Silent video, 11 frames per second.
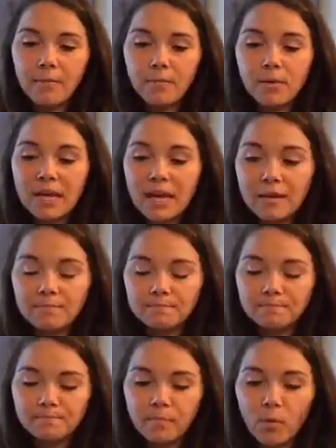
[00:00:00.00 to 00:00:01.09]
we can't
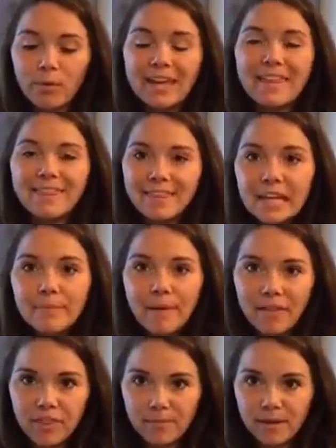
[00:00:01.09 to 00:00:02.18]
think
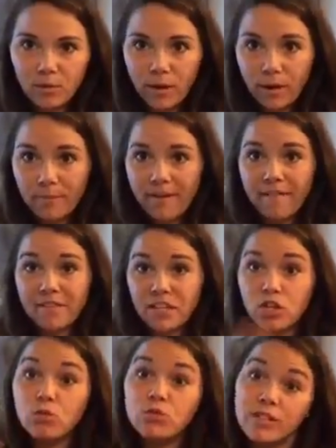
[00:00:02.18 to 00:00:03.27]
about them in a realm of having
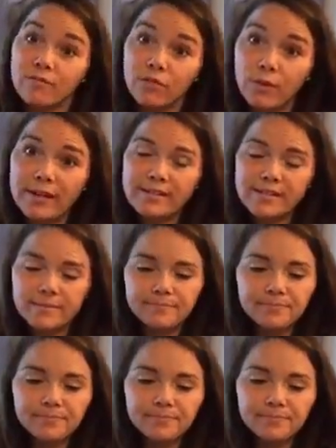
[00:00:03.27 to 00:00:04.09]
huge influence.